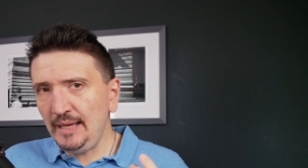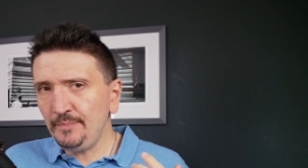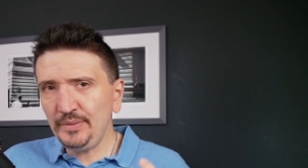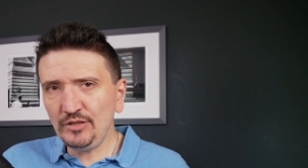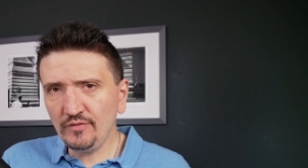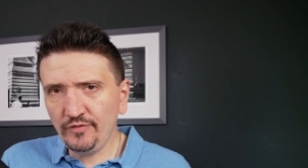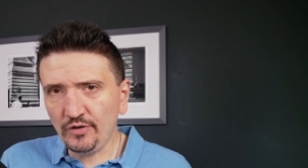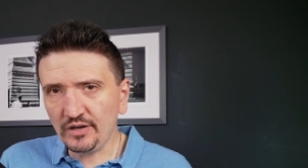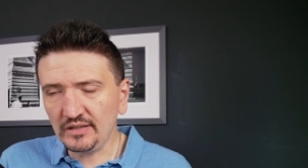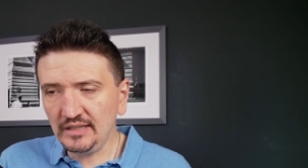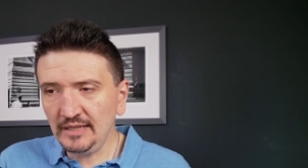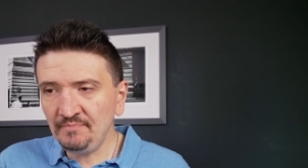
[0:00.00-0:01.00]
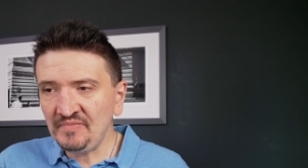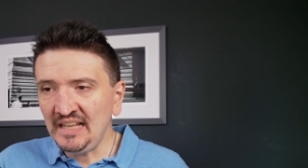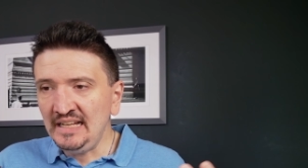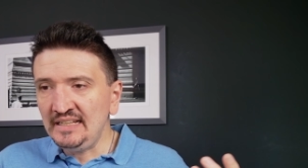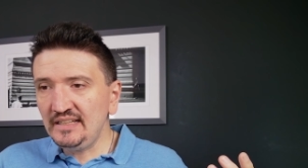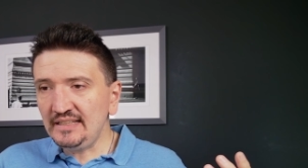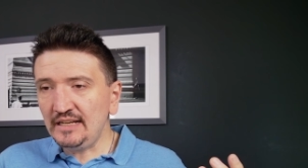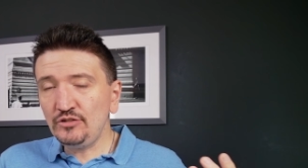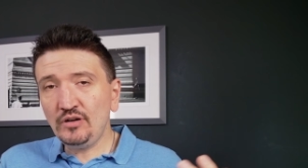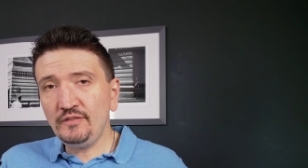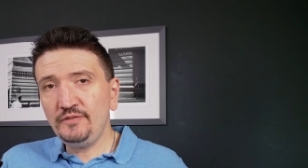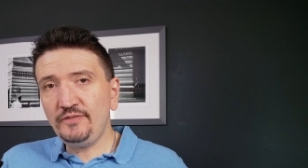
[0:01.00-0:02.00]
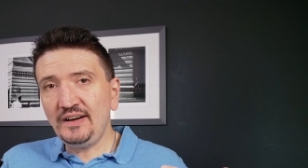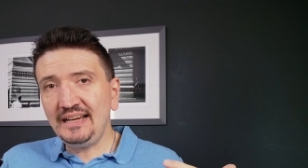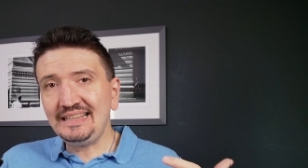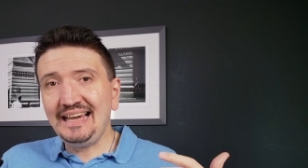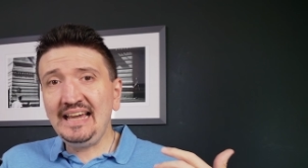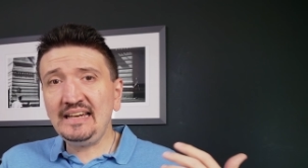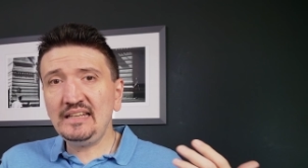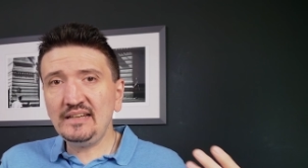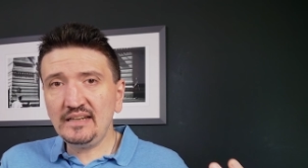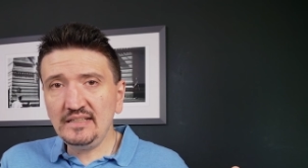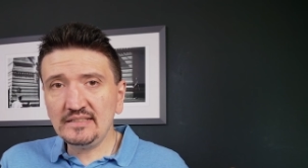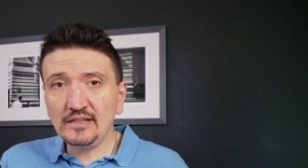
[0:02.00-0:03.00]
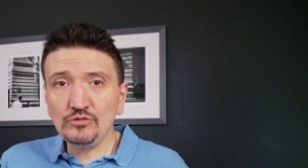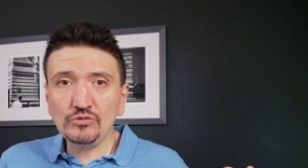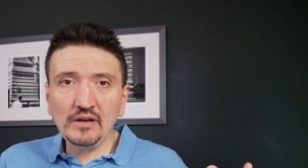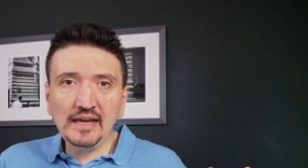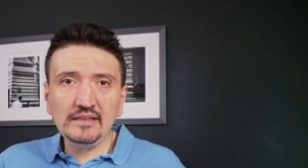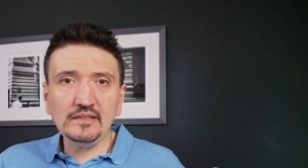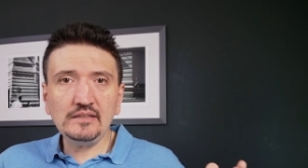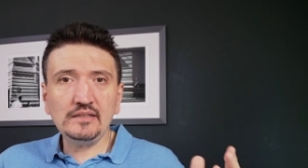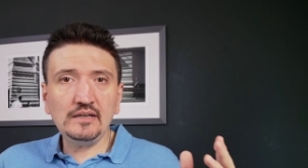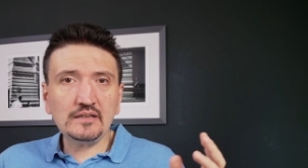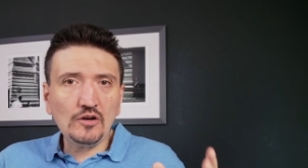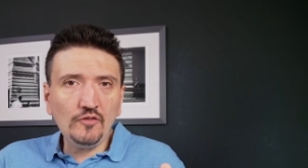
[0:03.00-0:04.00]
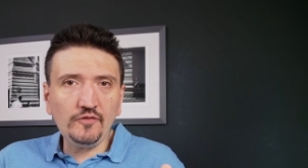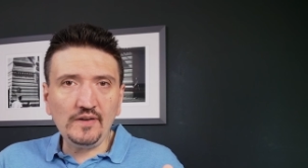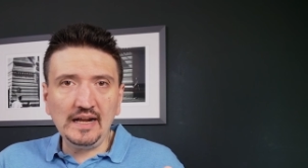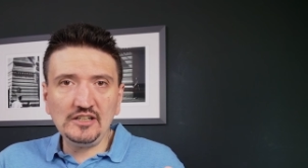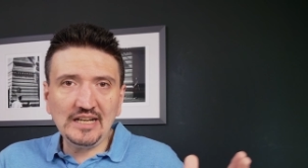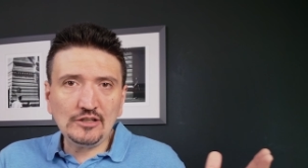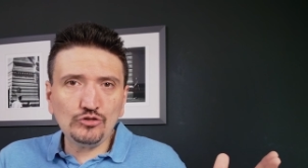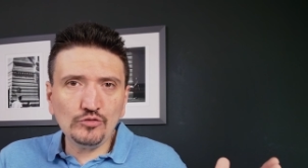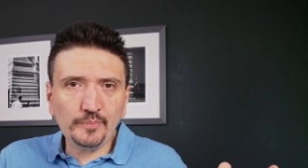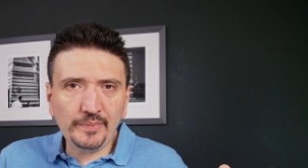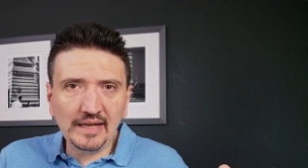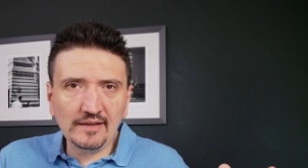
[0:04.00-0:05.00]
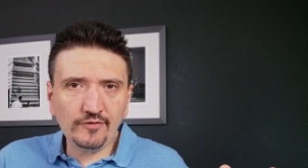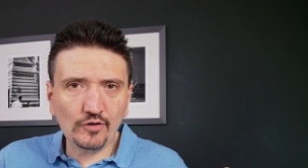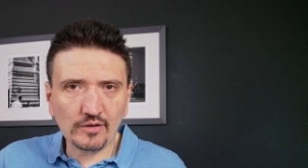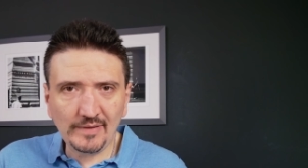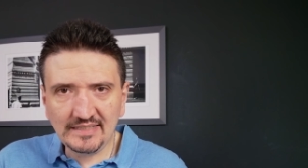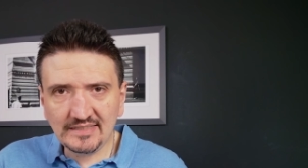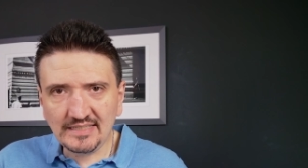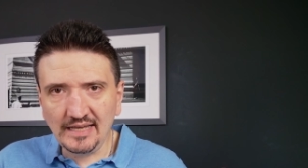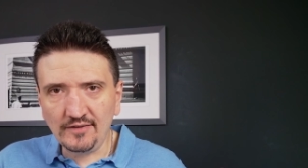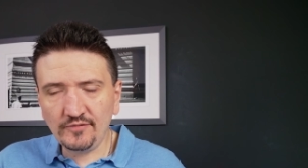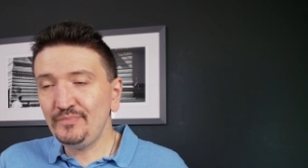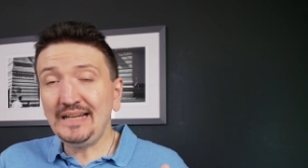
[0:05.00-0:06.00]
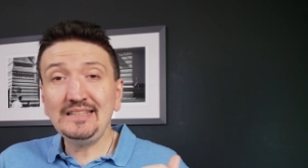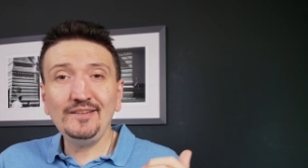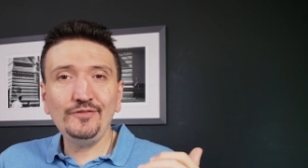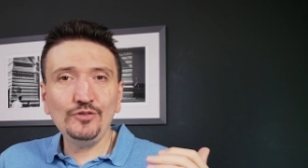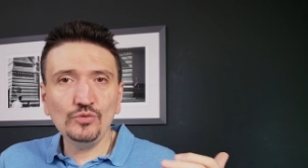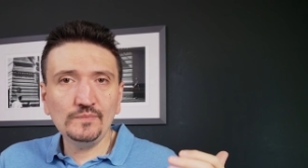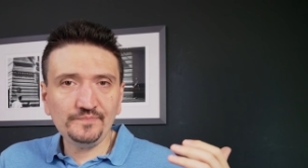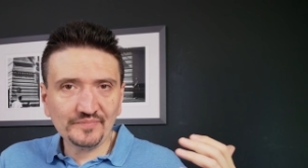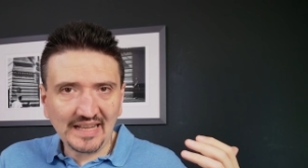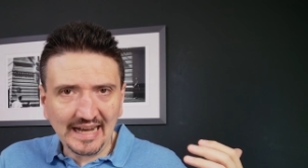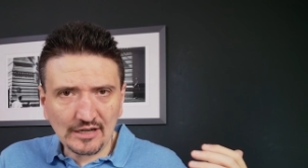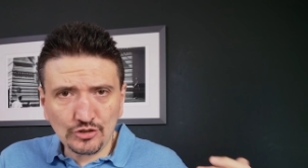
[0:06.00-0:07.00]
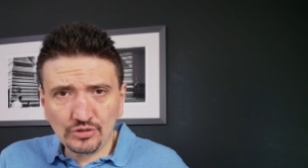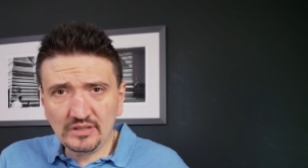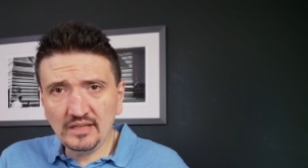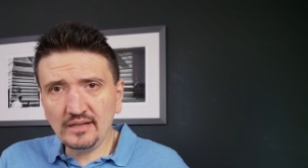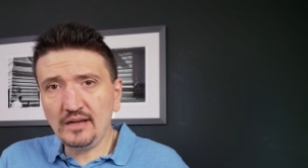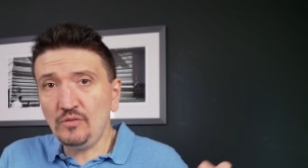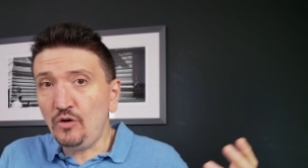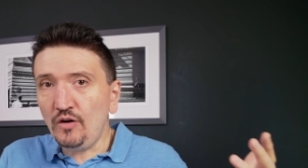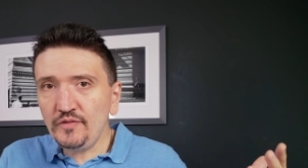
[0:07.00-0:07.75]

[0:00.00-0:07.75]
MP240, that I don't find any reason to edit a RAW file just to play for myself. But if you are shooting RAW,